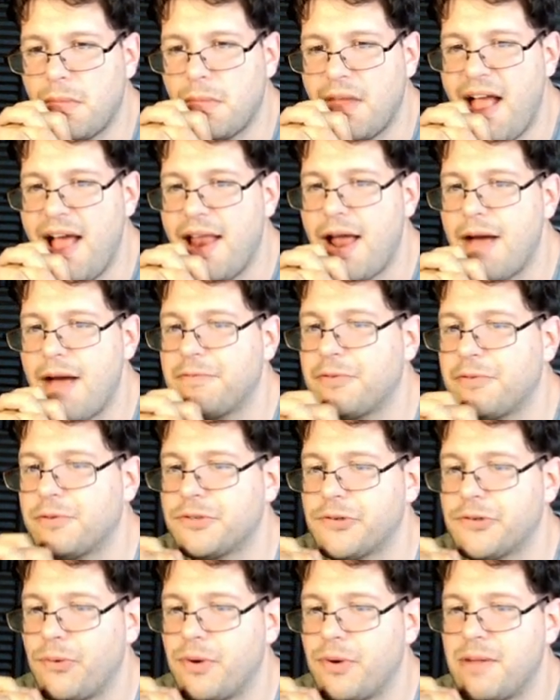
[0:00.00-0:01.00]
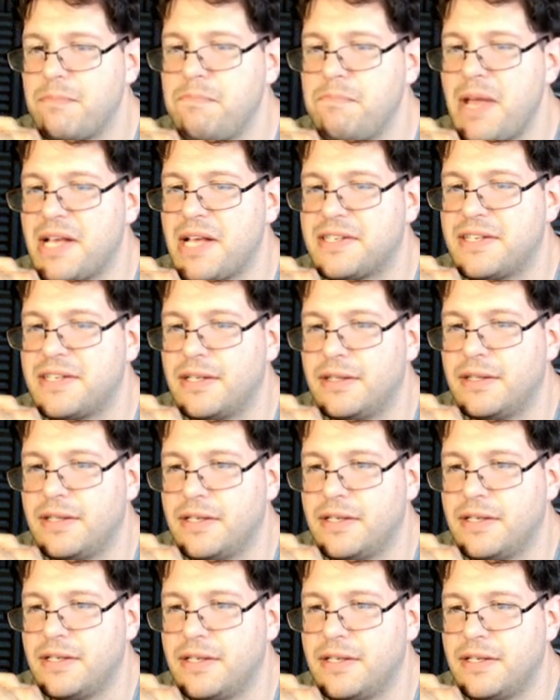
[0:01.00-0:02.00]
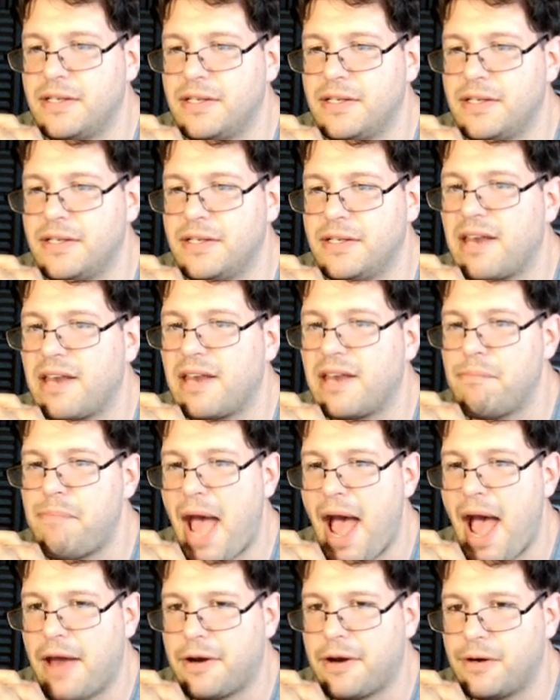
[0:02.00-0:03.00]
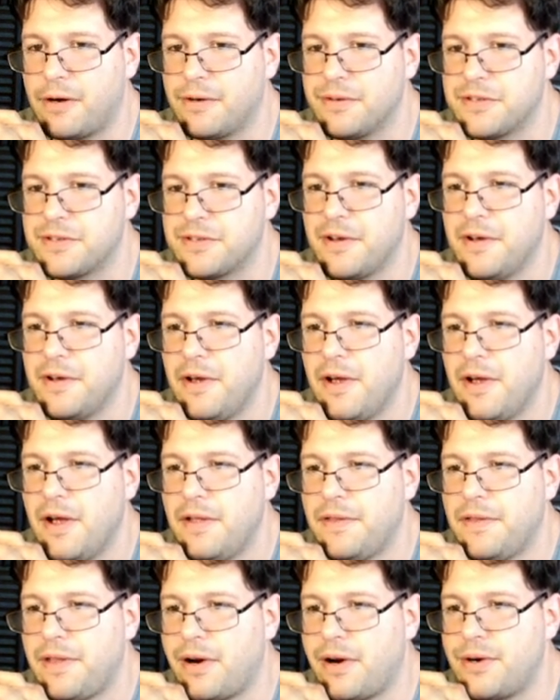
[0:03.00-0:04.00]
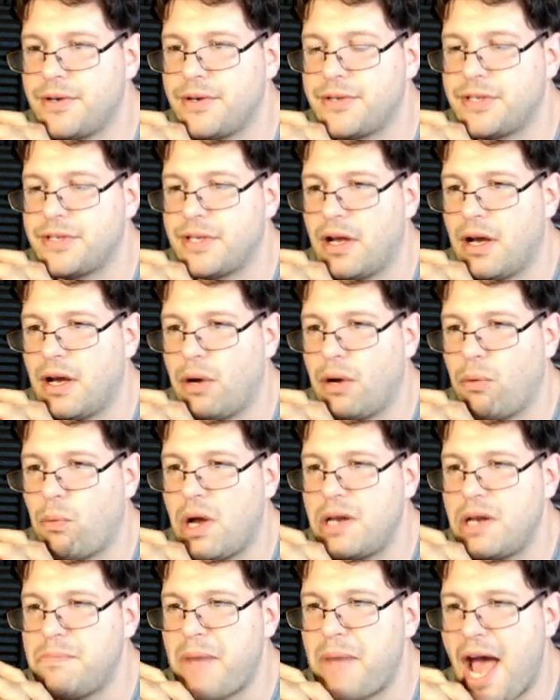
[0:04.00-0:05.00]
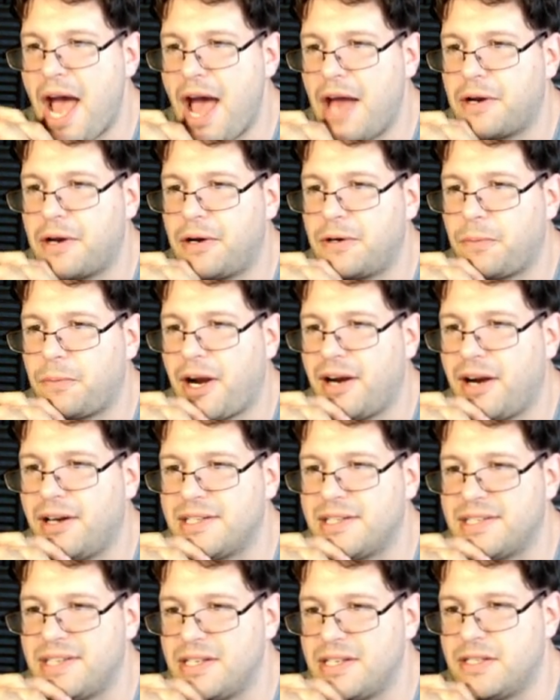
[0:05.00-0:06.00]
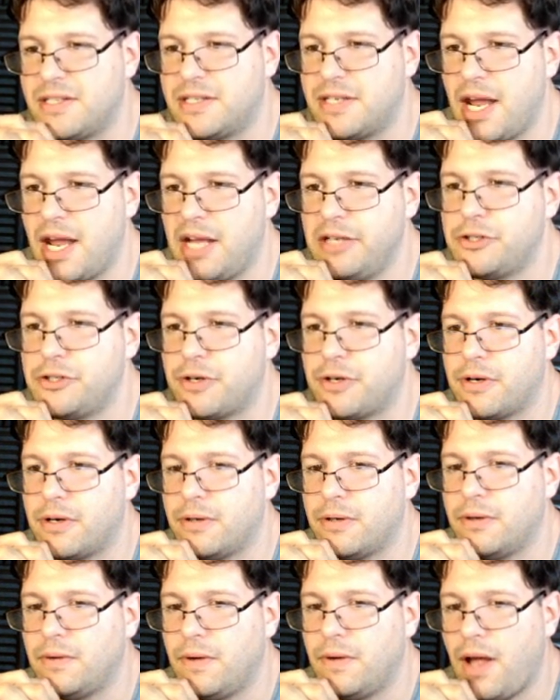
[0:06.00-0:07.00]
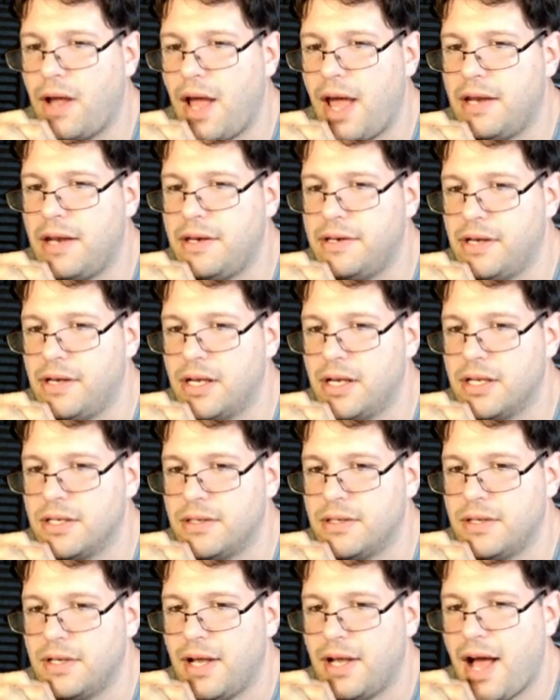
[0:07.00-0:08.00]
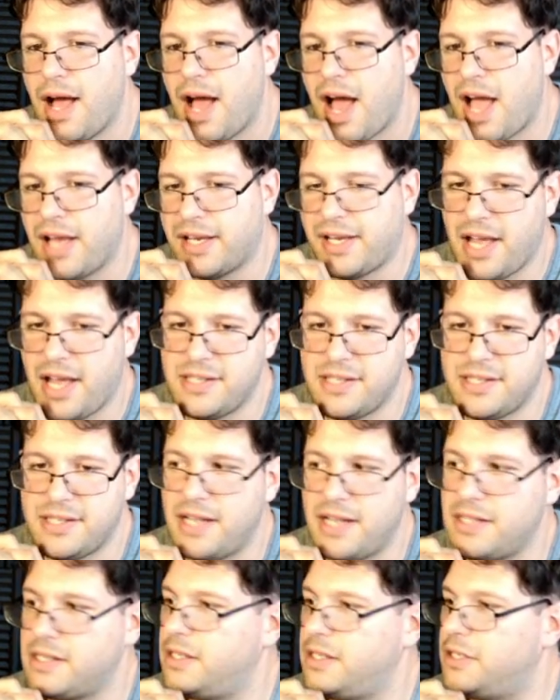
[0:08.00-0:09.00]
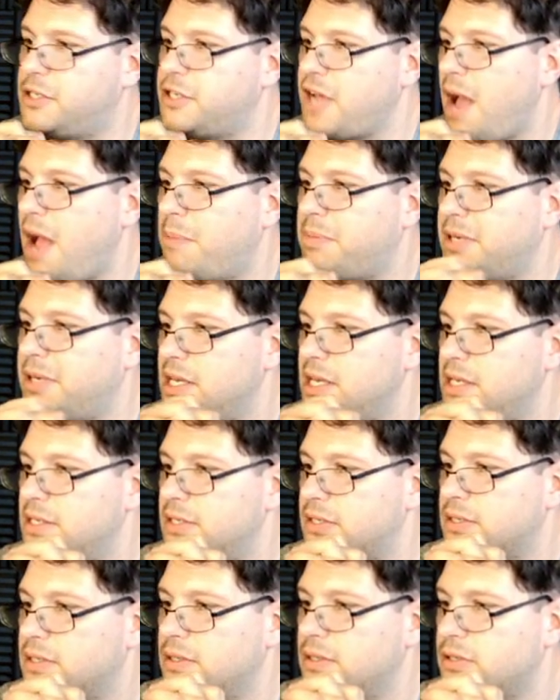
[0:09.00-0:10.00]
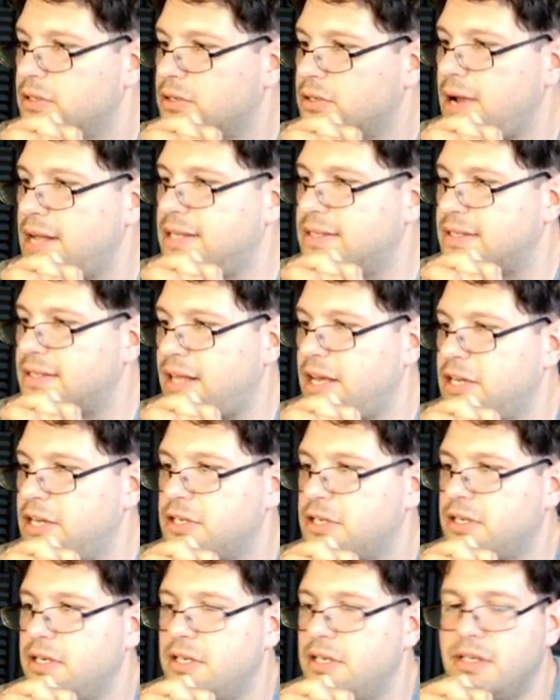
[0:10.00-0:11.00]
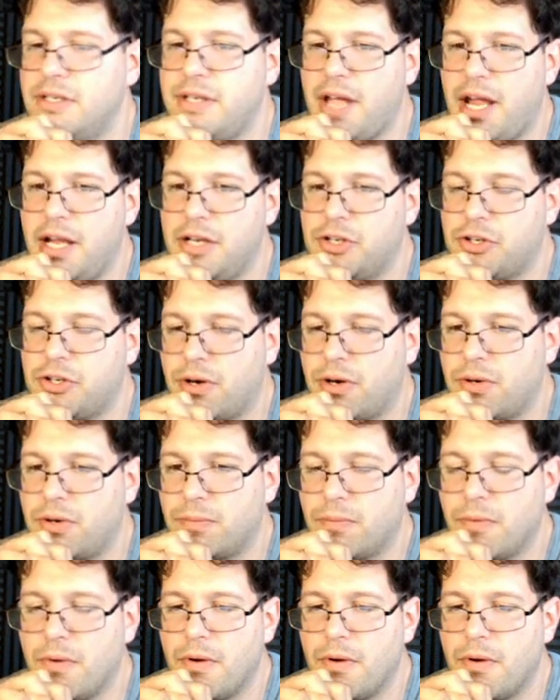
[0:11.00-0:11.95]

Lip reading: And I'm sort of mixing the different kind of patterns. There's one pattern where it says danger, and I guess that's the Japanese translation in danger.